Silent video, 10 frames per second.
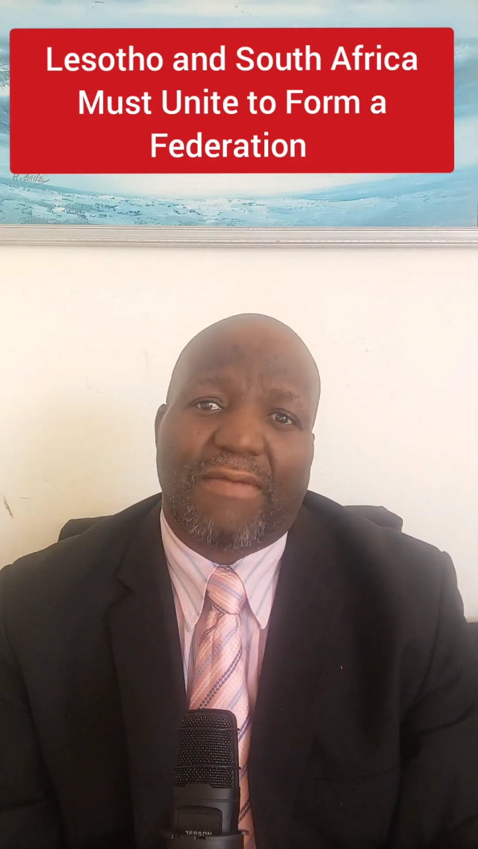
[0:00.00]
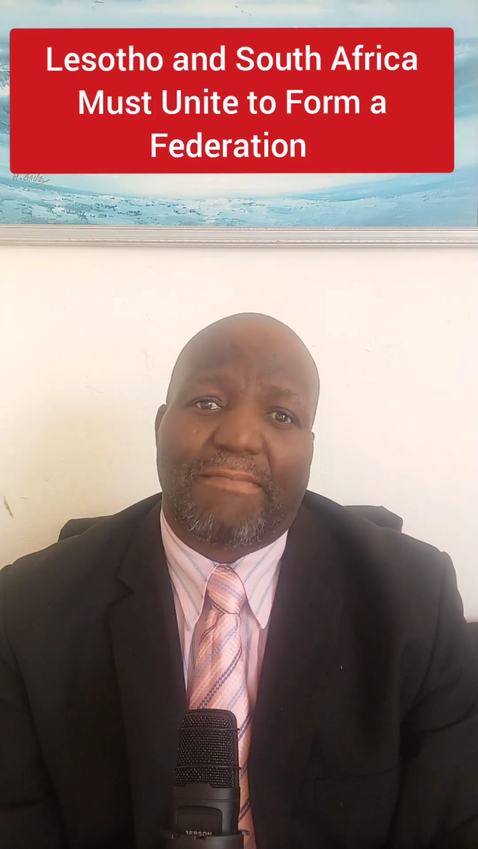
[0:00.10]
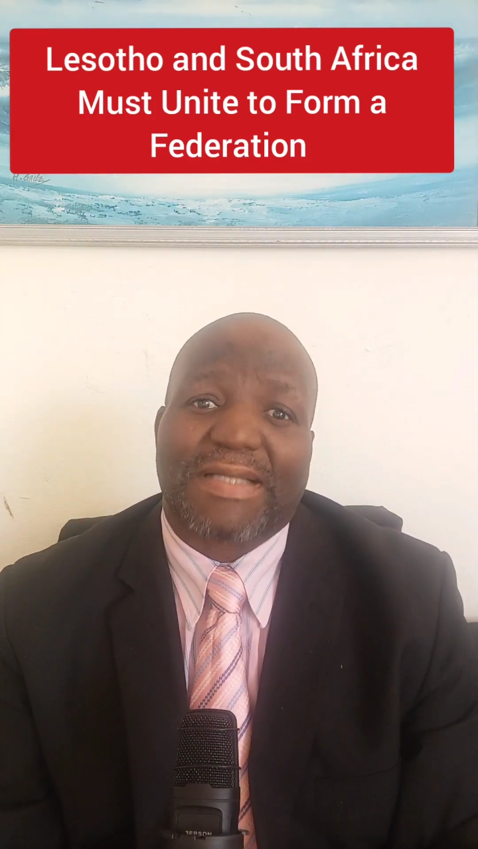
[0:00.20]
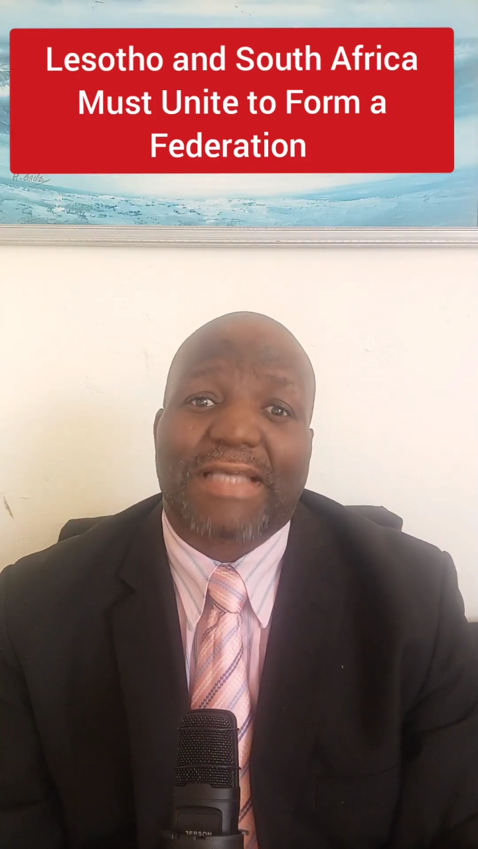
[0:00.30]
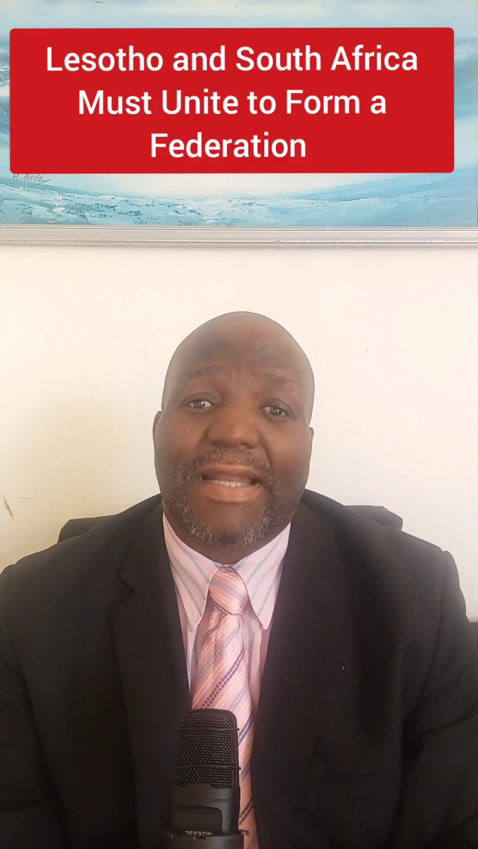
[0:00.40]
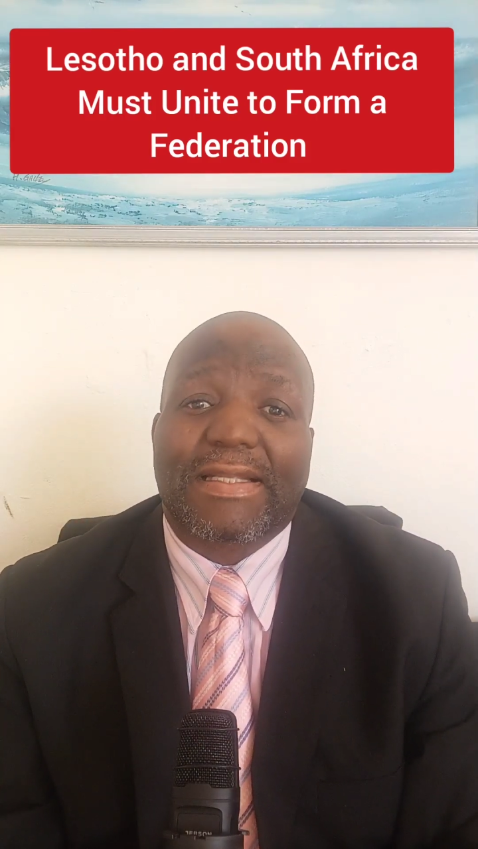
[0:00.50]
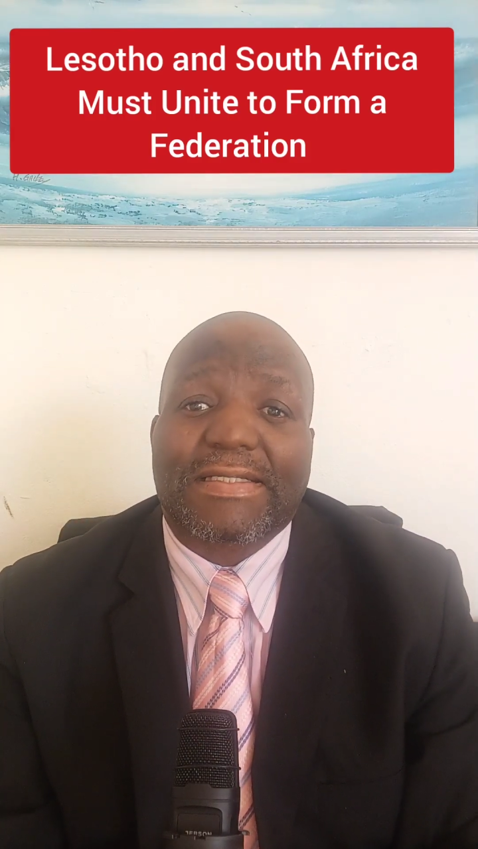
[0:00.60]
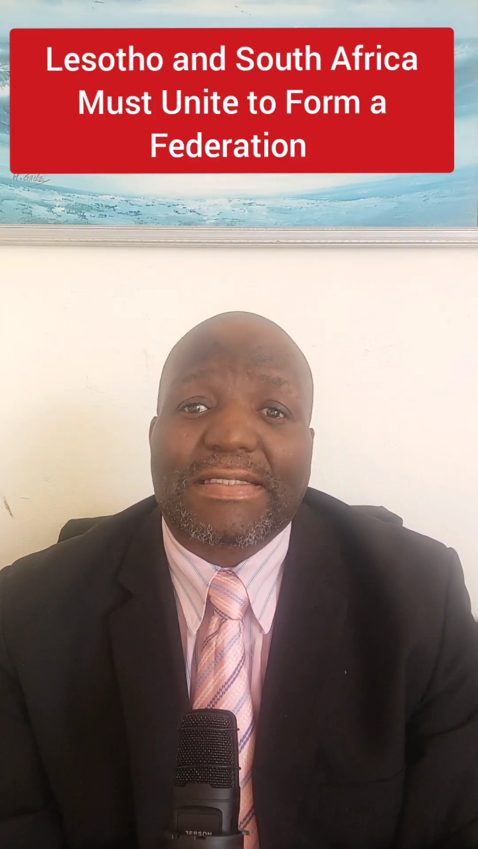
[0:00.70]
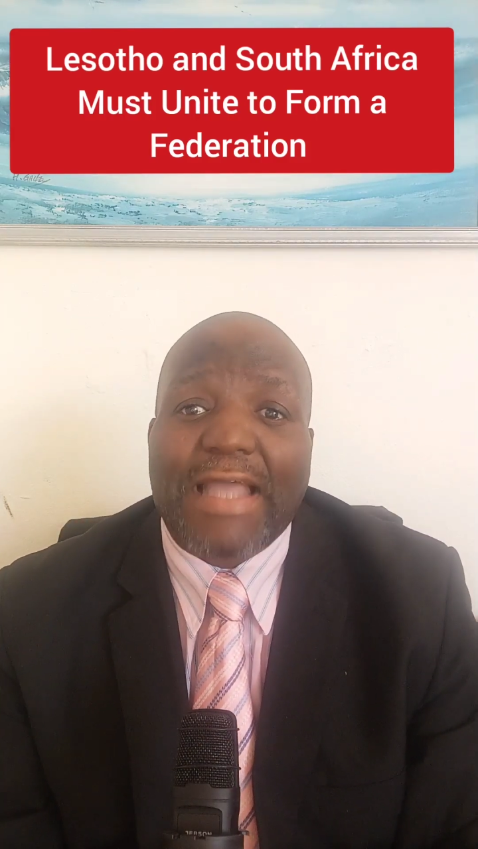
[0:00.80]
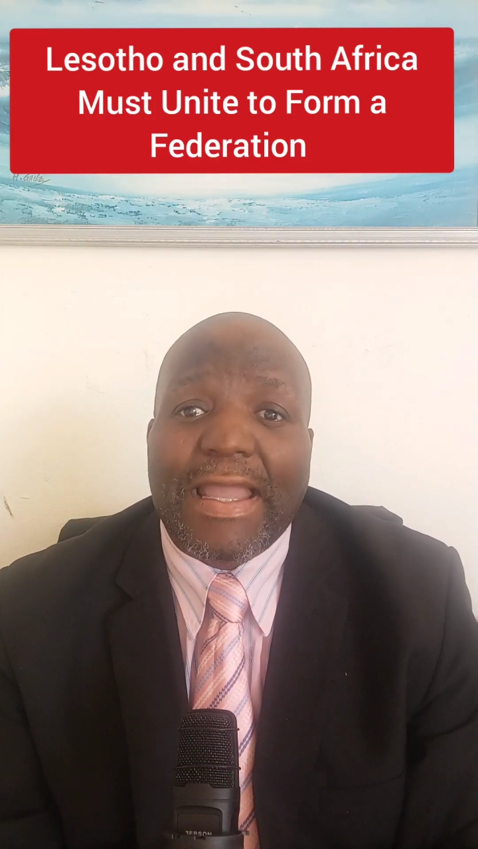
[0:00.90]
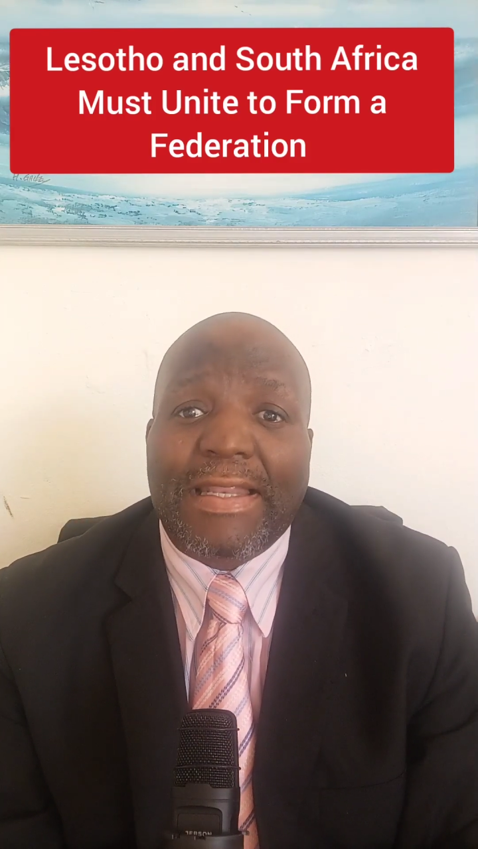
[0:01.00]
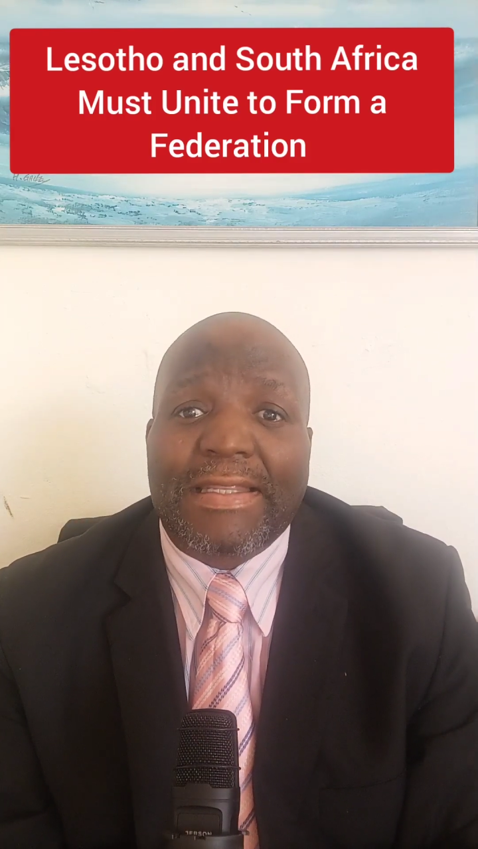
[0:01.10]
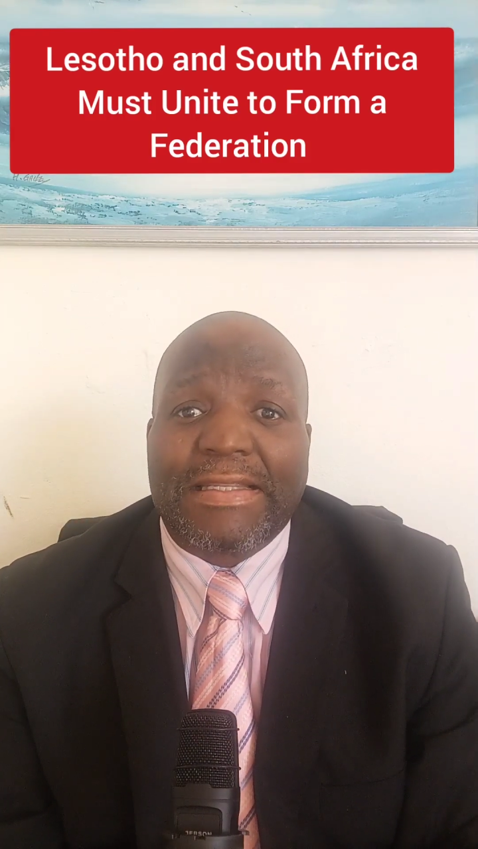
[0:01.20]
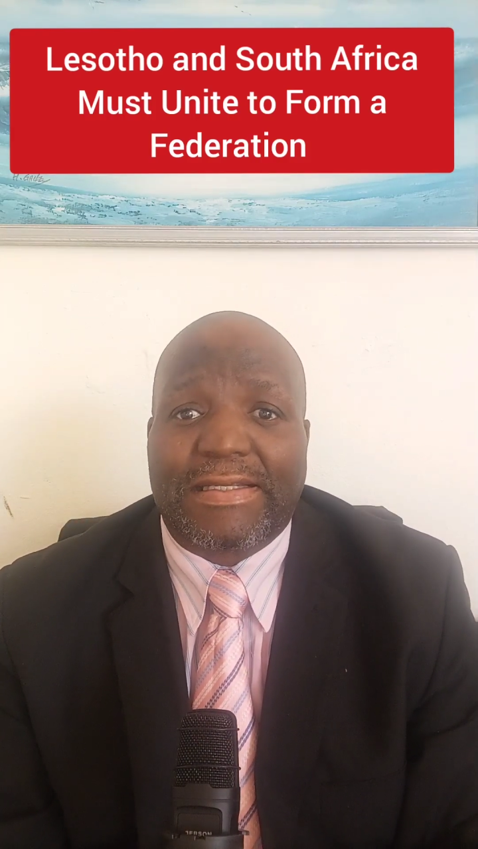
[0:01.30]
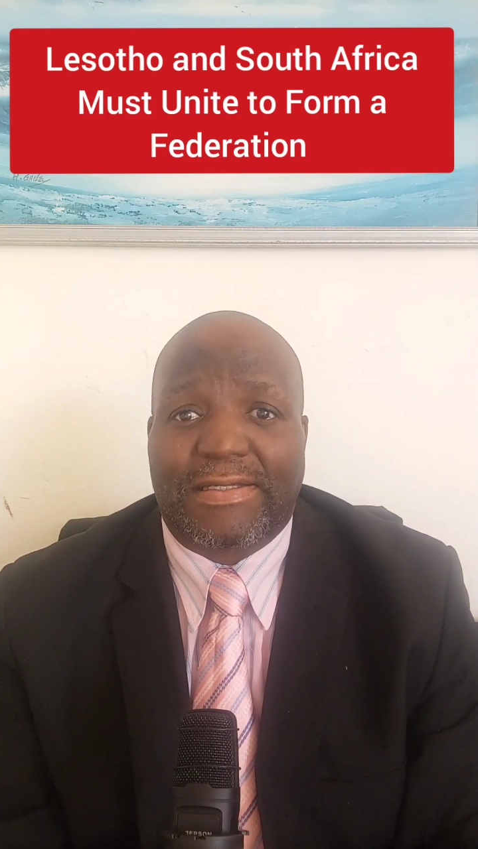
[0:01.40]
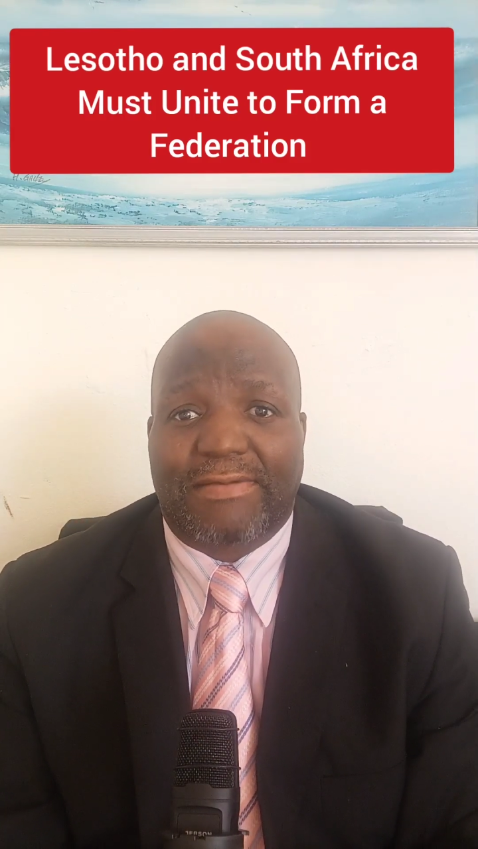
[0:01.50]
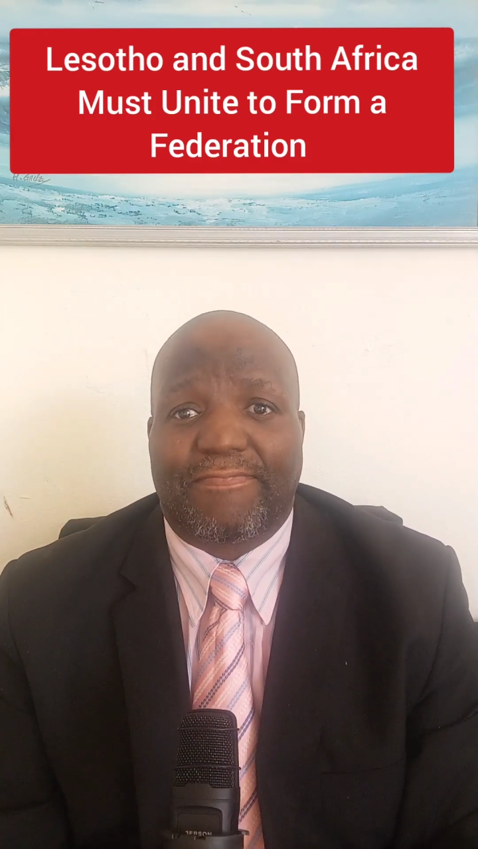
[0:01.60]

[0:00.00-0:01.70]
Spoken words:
must understand